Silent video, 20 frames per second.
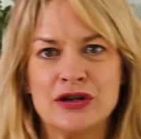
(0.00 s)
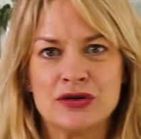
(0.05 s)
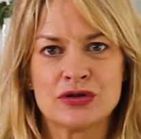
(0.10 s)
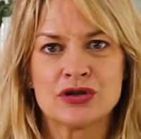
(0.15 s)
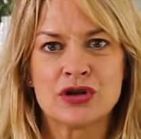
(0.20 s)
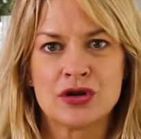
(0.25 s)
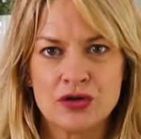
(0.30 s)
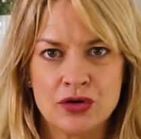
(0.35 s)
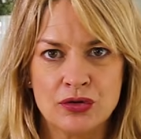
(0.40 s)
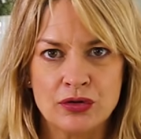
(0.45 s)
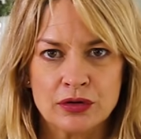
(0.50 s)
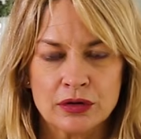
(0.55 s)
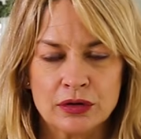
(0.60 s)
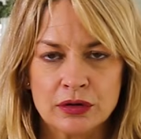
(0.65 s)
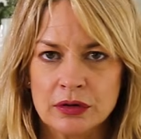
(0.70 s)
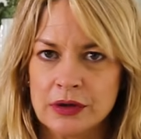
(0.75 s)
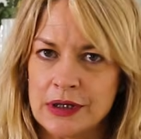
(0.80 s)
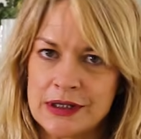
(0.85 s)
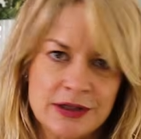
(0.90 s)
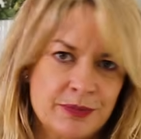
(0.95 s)
use a
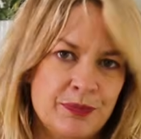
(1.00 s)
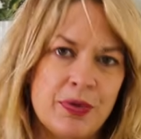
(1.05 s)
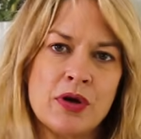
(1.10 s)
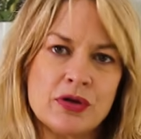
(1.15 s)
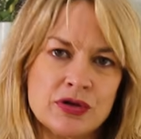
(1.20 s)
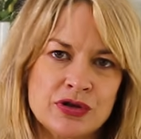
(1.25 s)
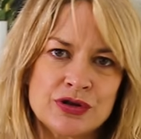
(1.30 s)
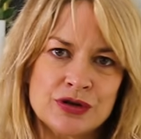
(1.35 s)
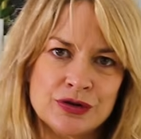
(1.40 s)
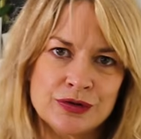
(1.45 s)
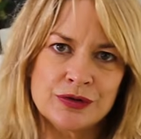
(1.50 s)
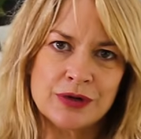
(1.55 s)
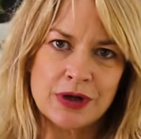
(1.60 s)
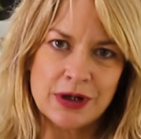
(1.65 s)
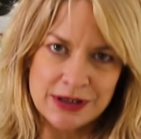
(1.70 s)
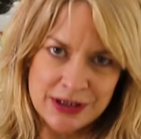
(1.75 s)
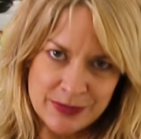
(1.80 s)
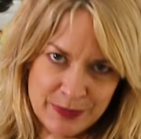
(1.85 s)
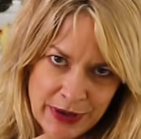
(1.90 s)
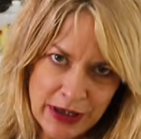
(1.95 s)
noodle as opposed to
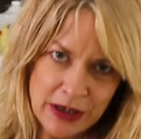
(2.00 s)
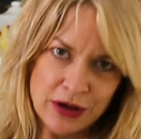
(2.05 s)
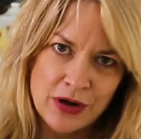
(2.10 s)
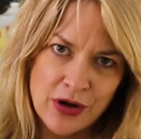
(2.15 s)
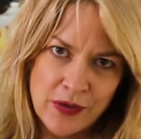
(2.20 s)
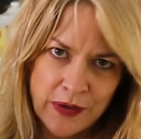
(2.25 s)
a spaghetti,